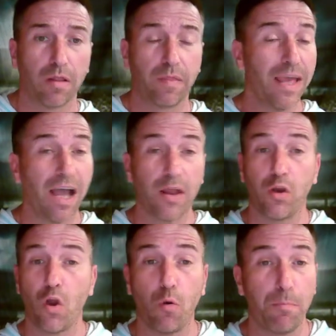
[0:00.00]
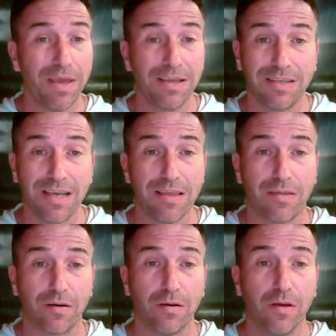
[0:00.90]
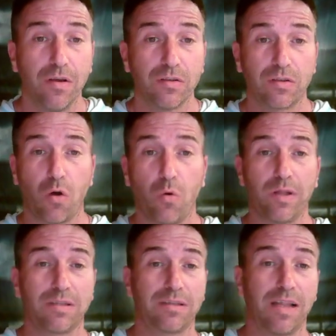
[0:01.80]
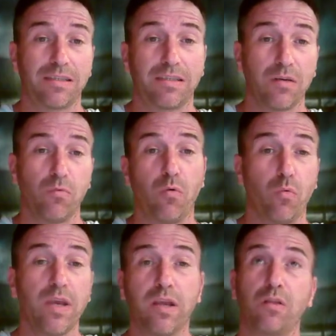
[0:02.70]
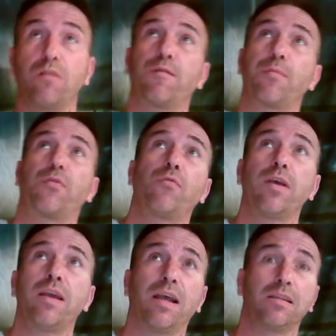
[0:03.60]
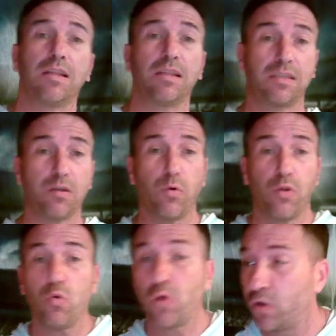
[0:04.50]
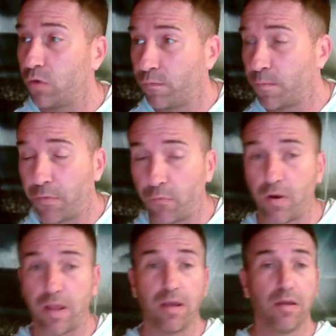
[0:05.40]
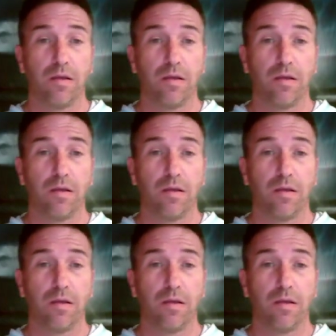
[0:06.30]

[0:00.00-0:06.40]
They got no bigs either. So it's let's see what we could do from three against, let's see what you could do from three.